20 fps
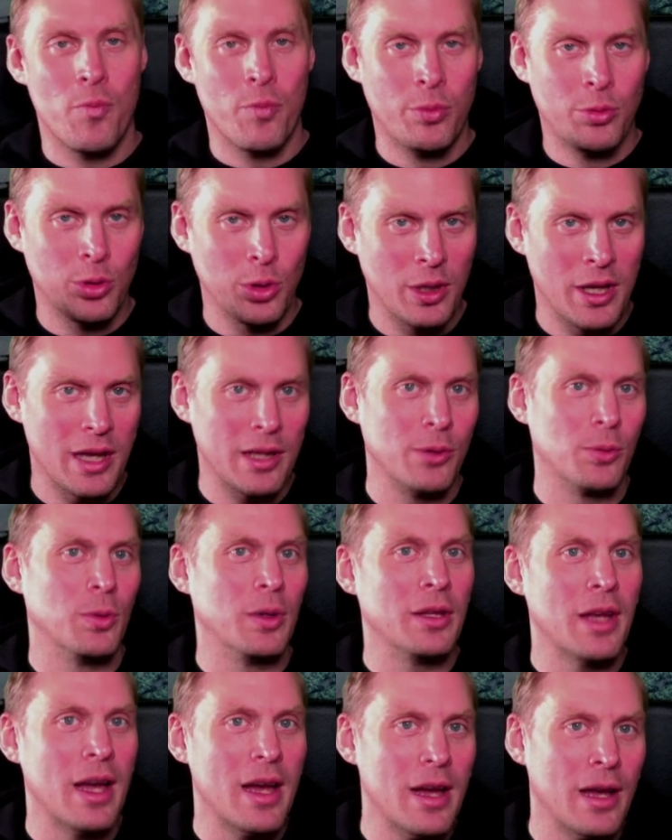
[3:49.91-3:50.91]
together
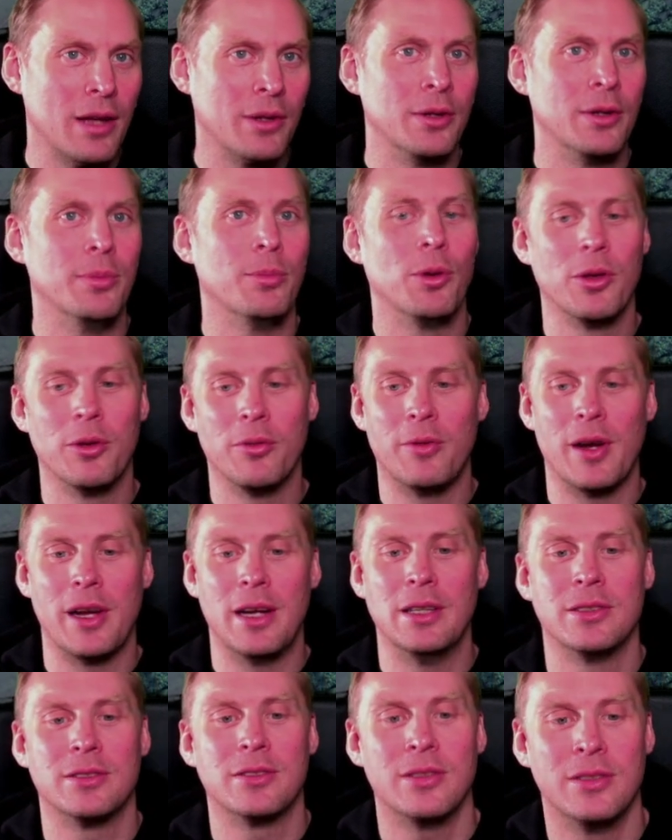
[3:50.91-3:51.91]
with other
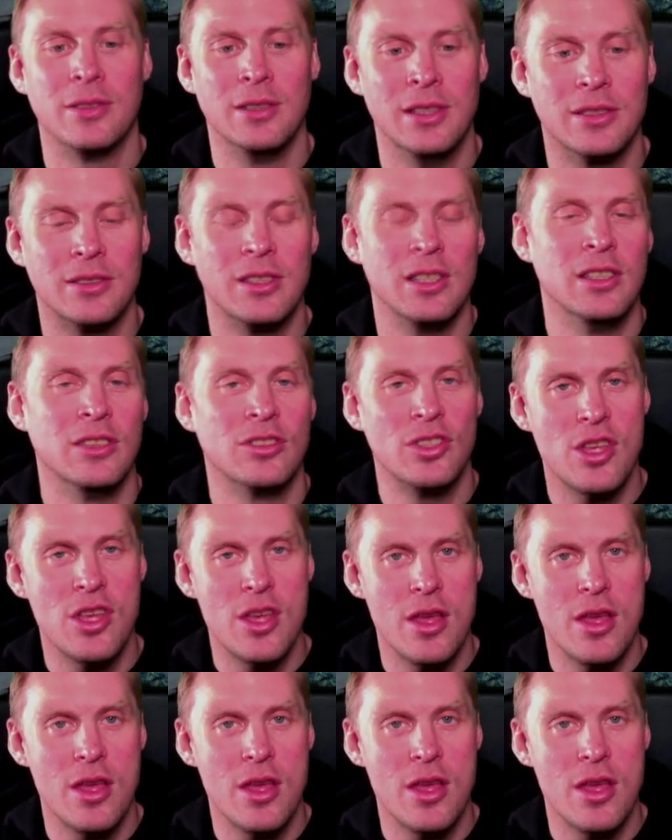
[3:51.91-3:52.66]
modifiers, this is